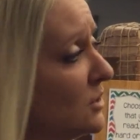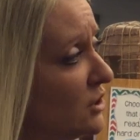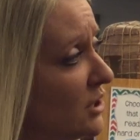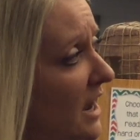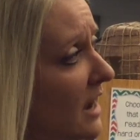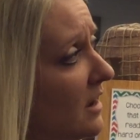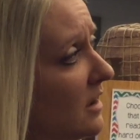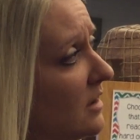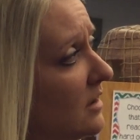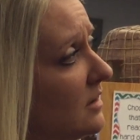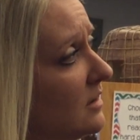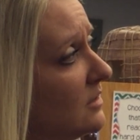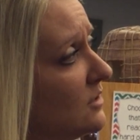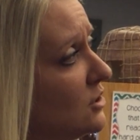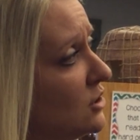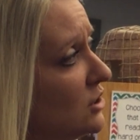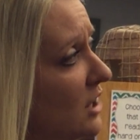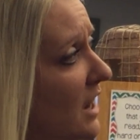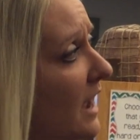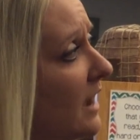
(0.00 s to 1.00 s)
Check,
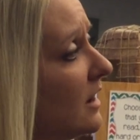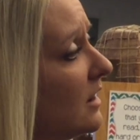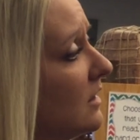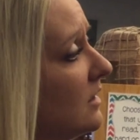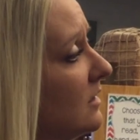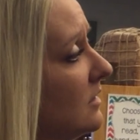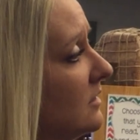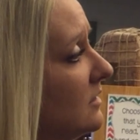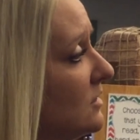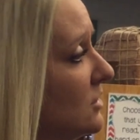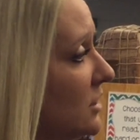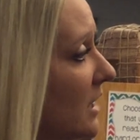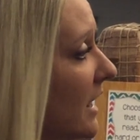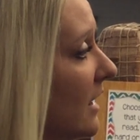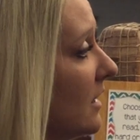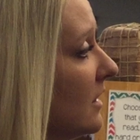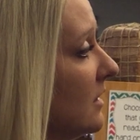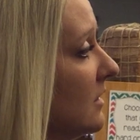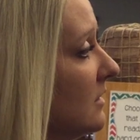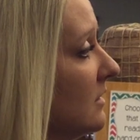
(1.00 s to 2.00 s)
check,
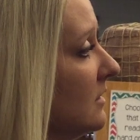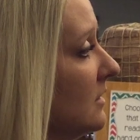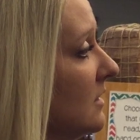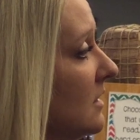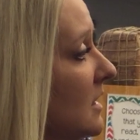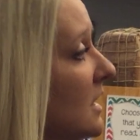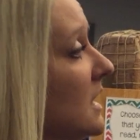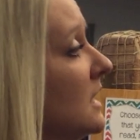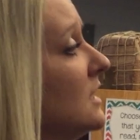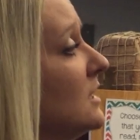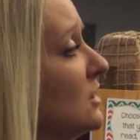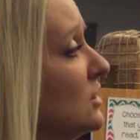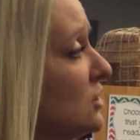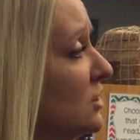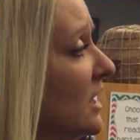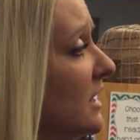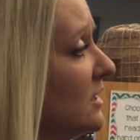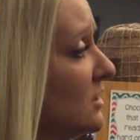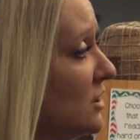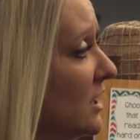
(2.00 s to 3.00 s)
check,
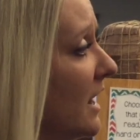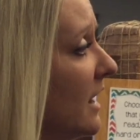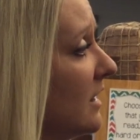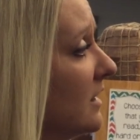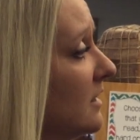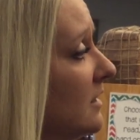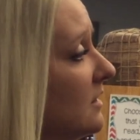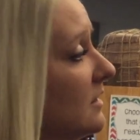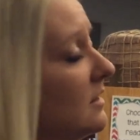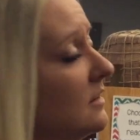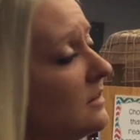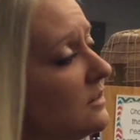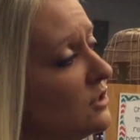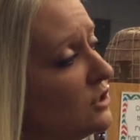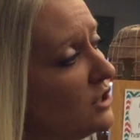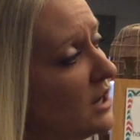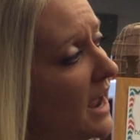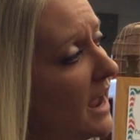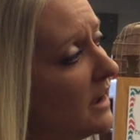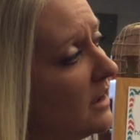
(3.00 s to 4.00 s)
check, check,
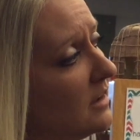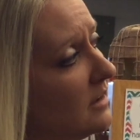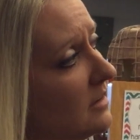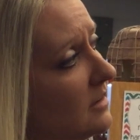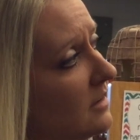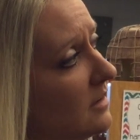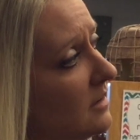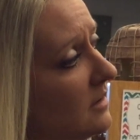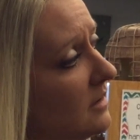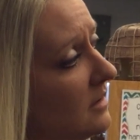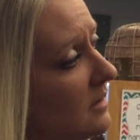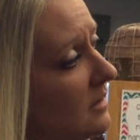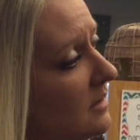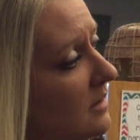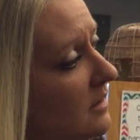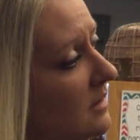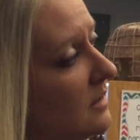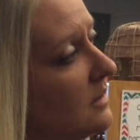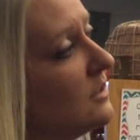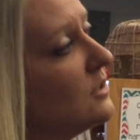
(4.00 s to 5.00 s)
check,
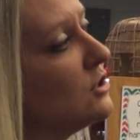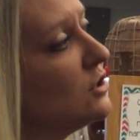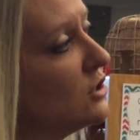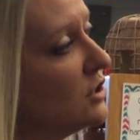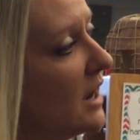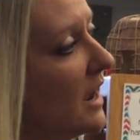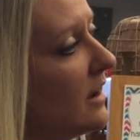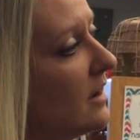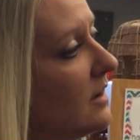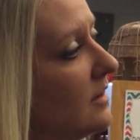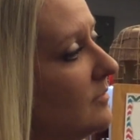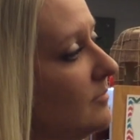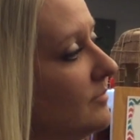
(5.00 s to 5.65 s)
check.